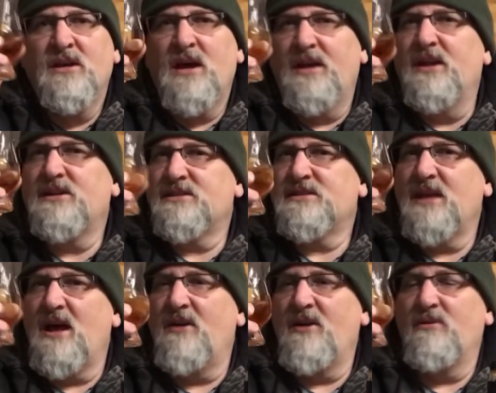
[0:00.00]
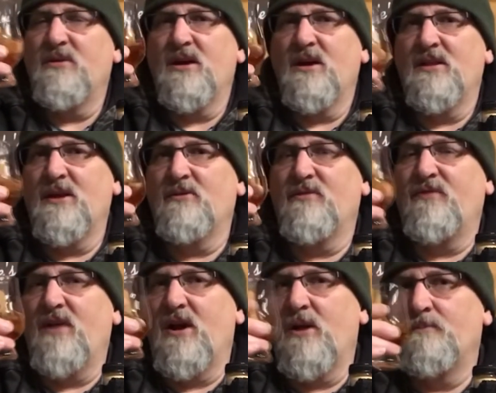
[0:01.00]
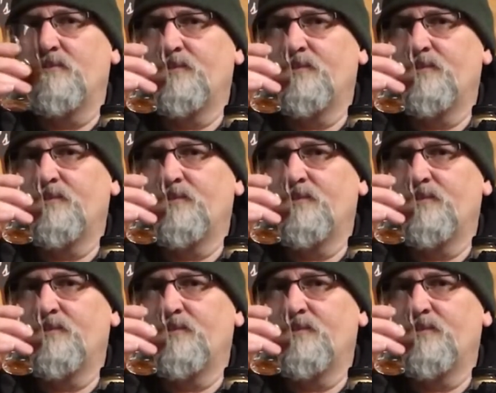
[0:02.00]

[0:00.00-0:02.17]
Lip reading: I'd like to see how that would fare.